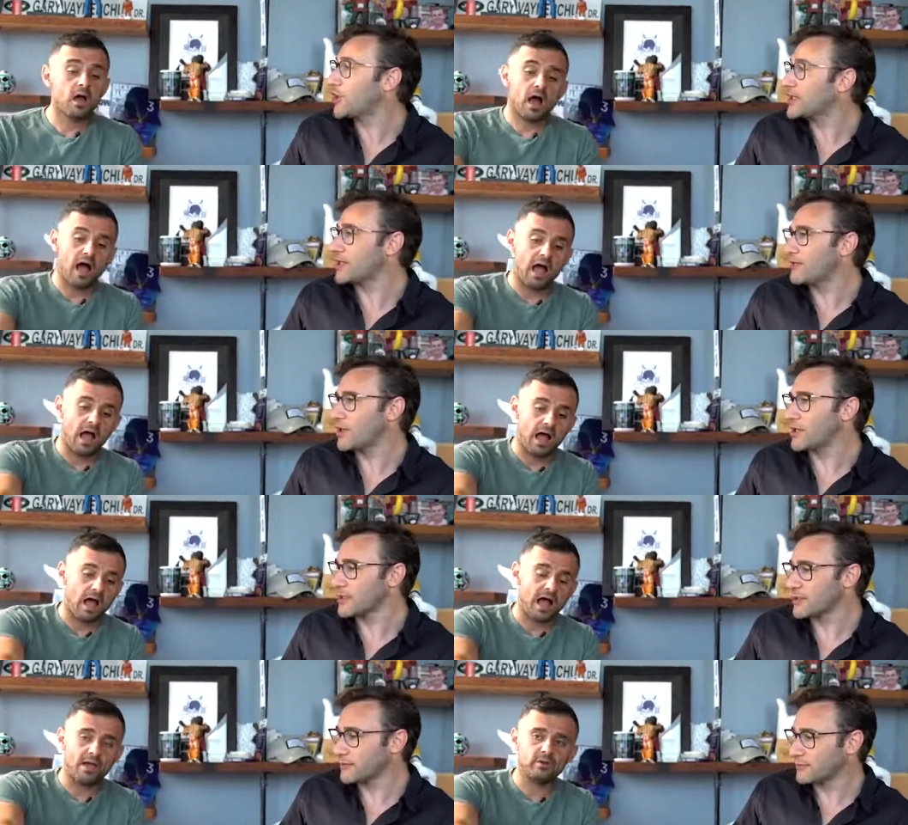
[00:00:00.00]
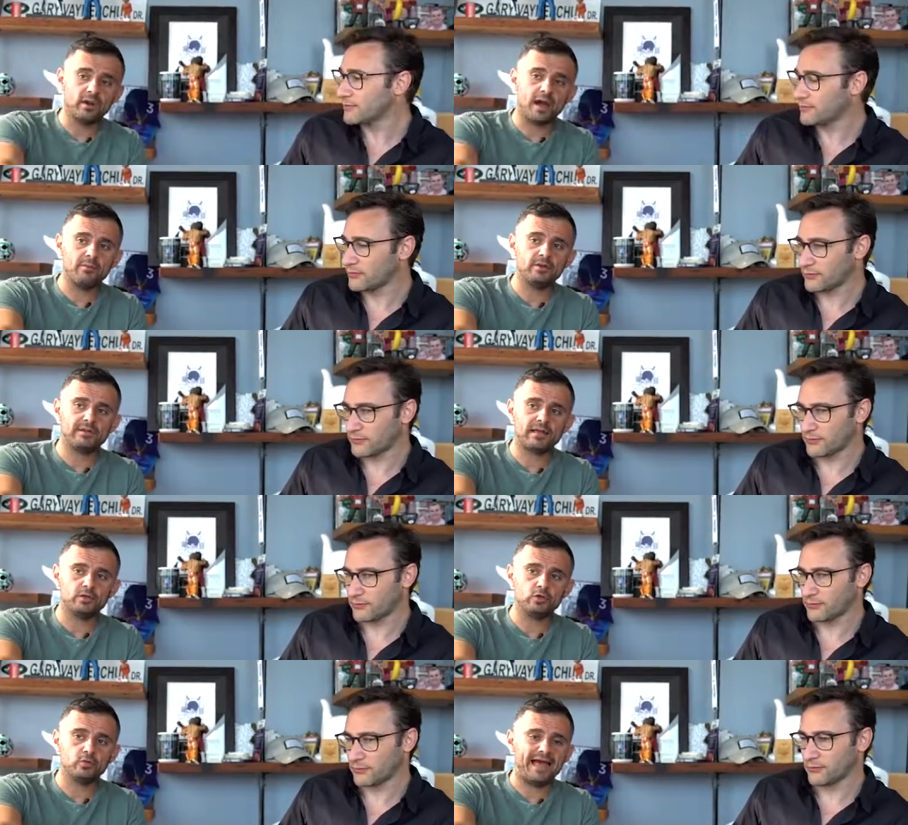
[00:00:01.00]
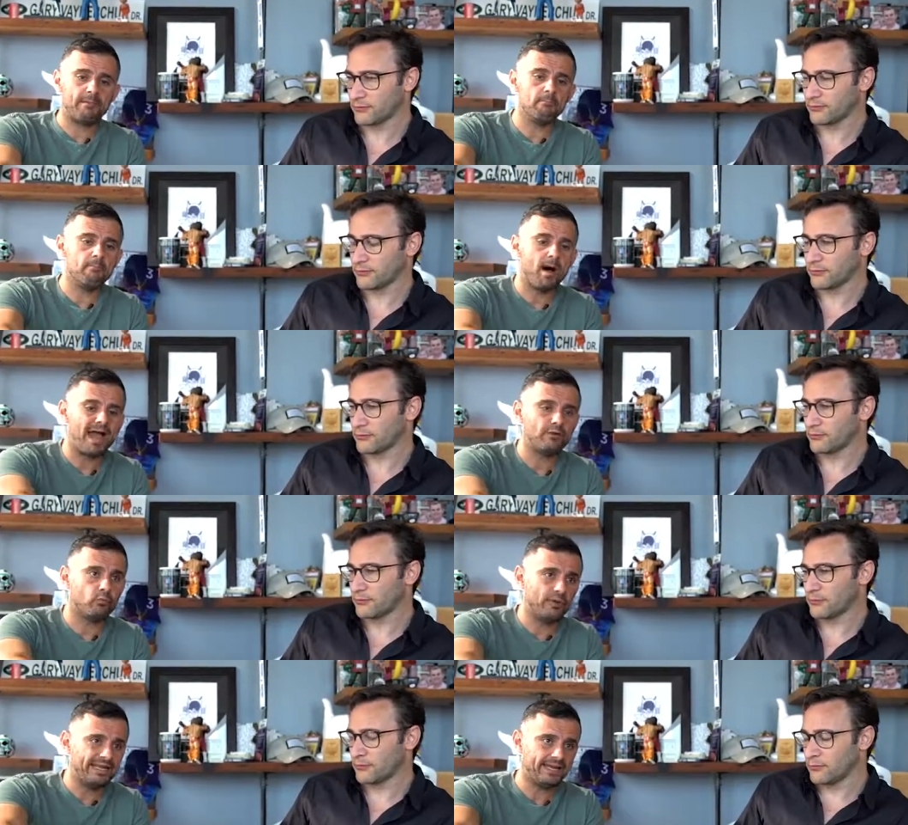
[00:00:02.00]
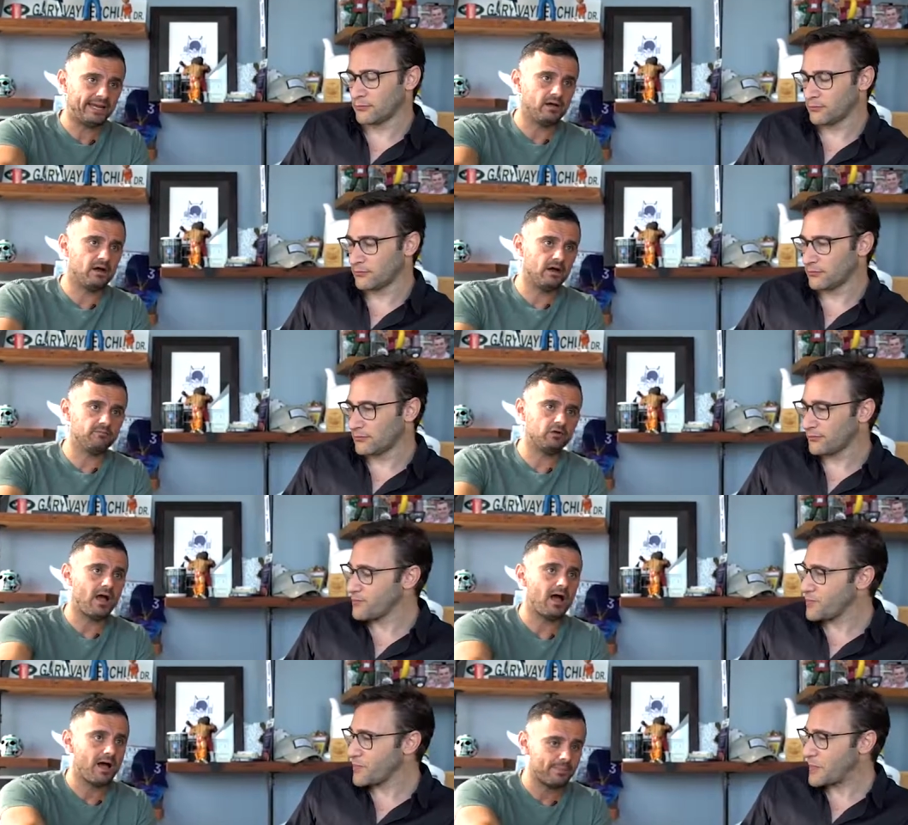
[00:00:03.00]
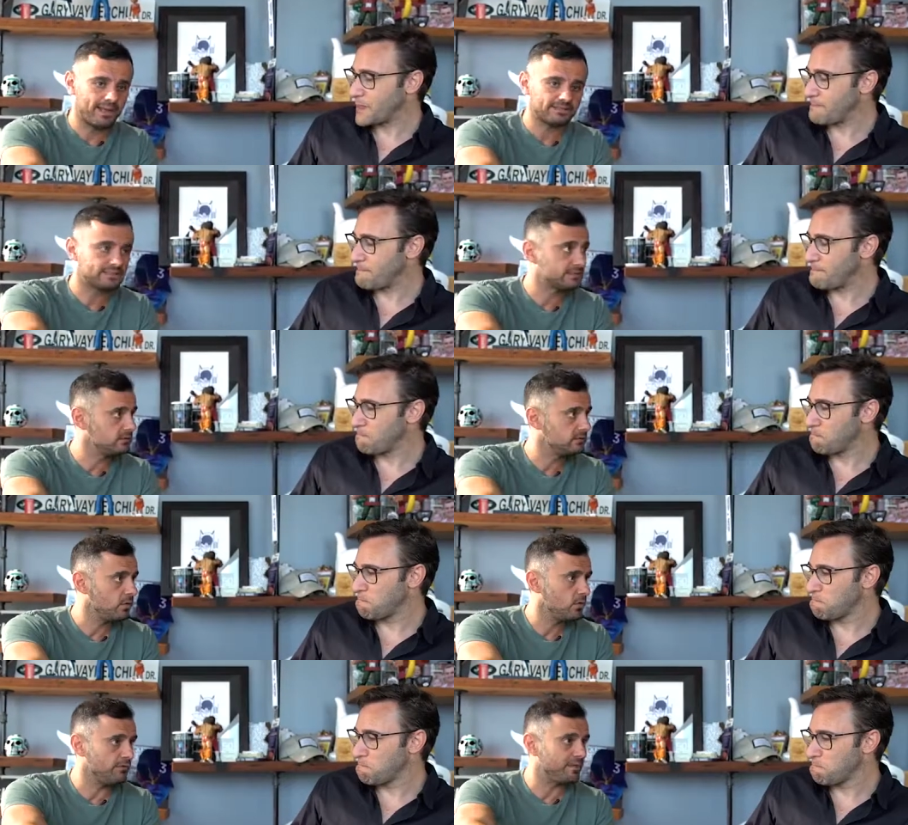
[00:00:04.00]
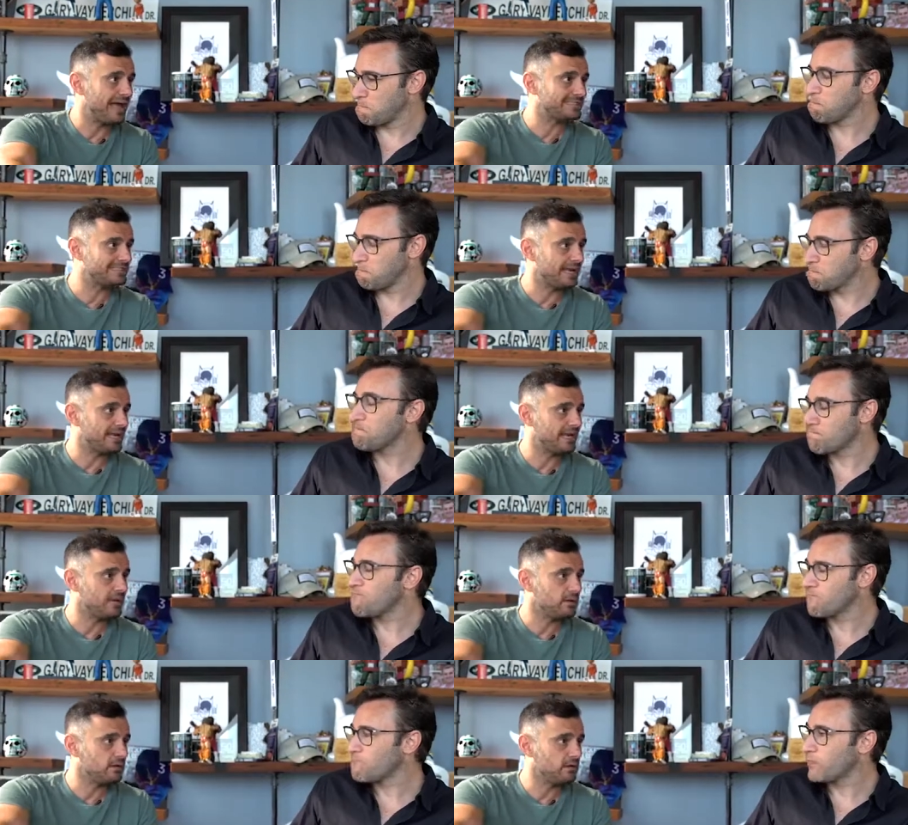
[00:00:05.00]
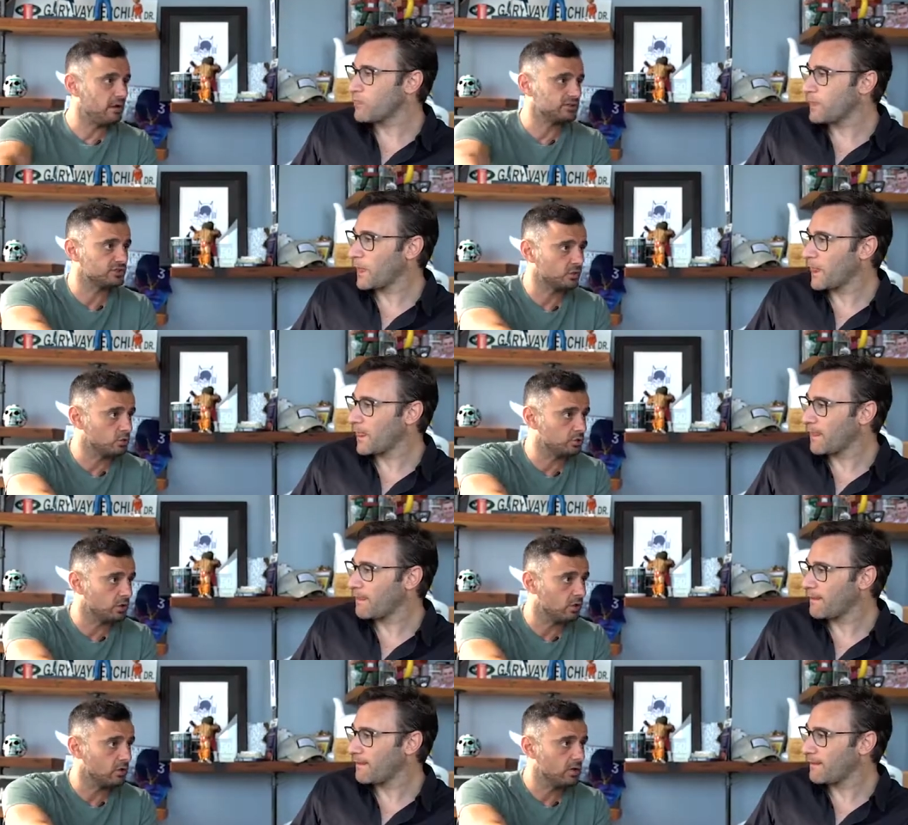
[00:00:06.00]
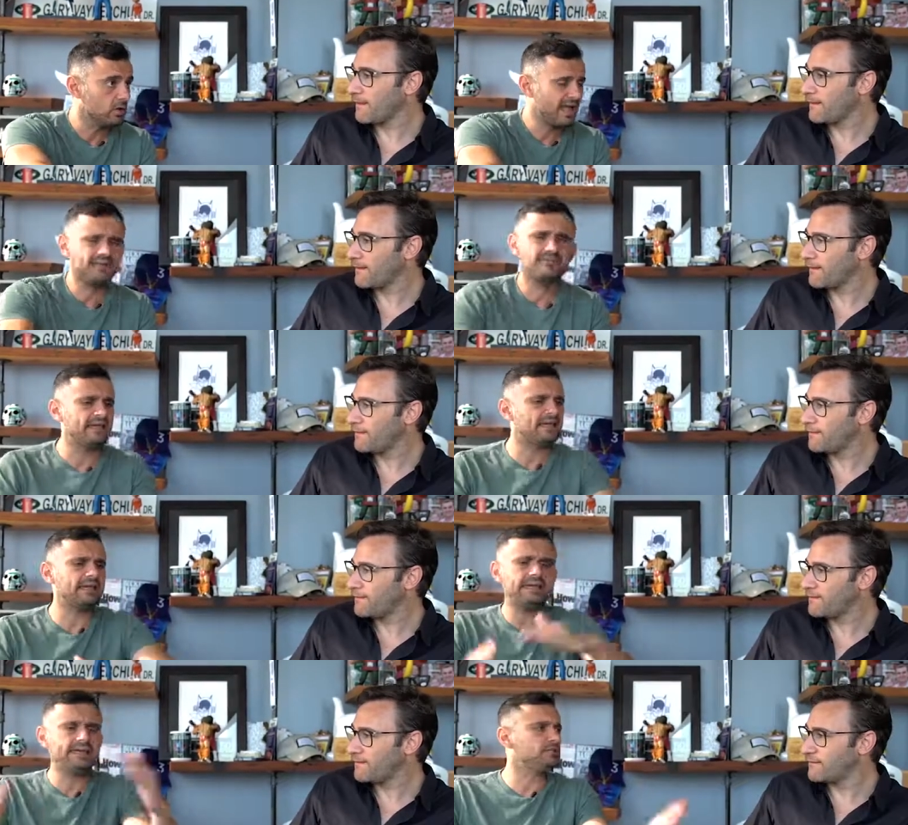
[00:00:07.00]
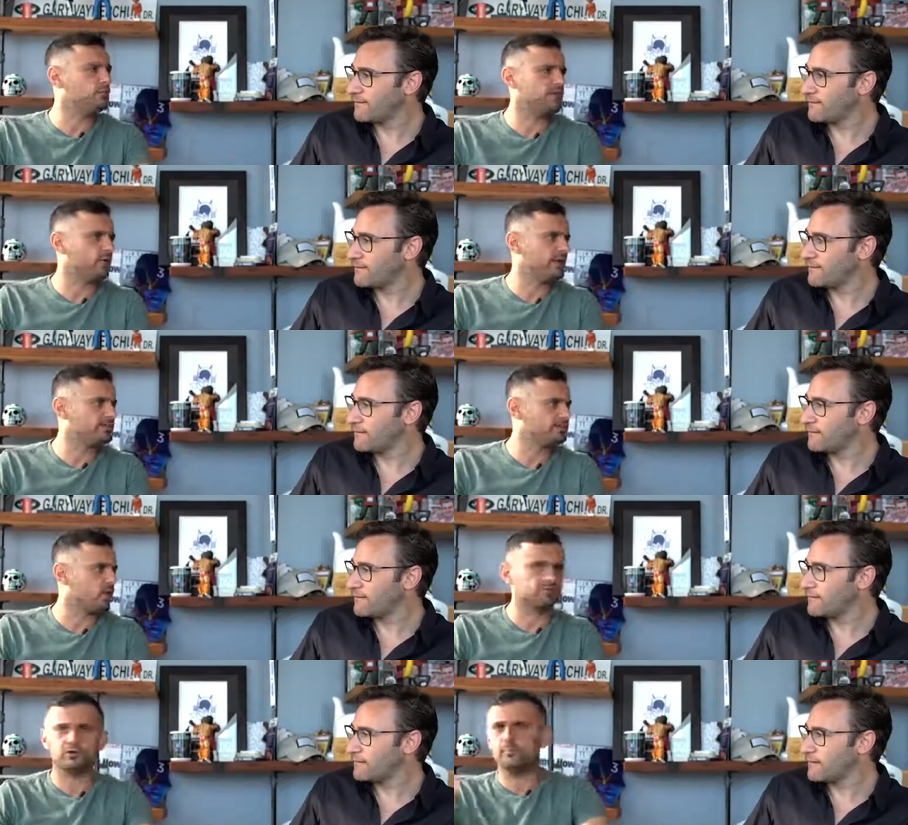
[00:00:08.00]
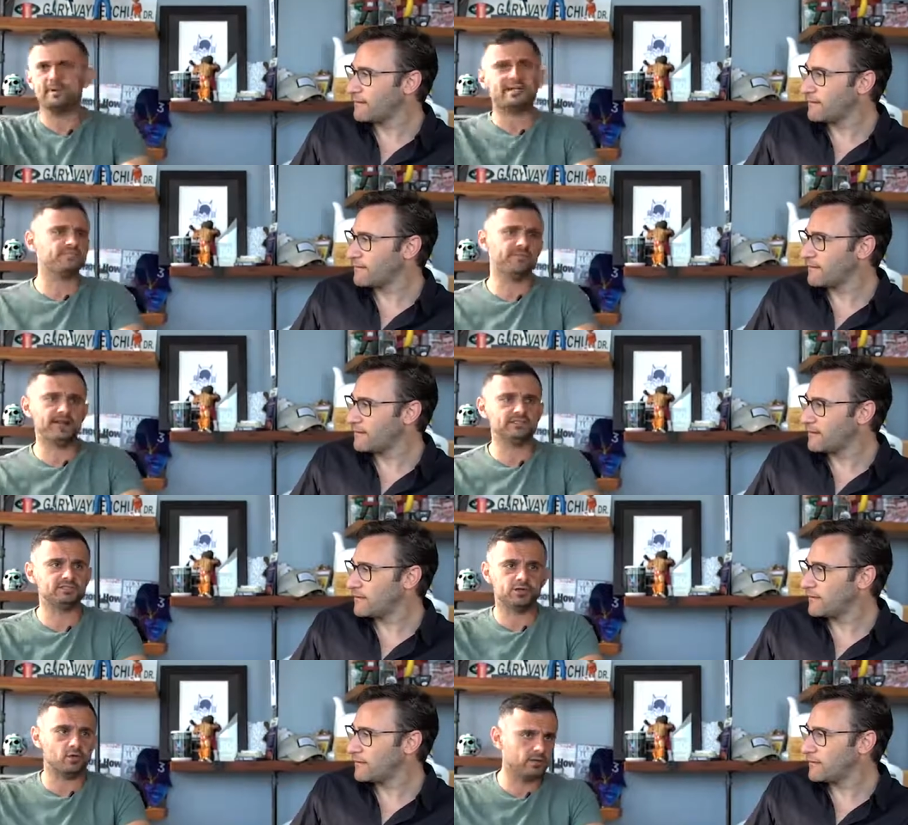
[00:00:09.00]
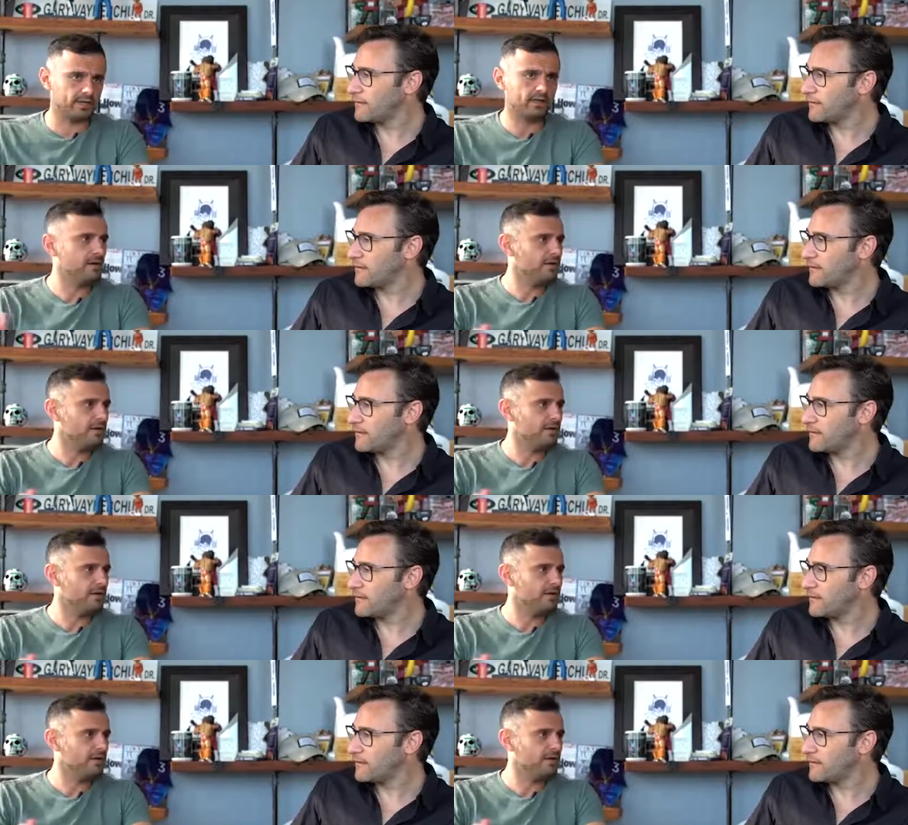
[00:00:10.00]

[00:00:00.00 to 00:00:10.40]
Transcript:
Speaker 1: learning self-awareness.
Speaker 2: I would I would tell you that my reading of comments over the last decade on social and taking each with a grain of salt. Your biggest fans, you can only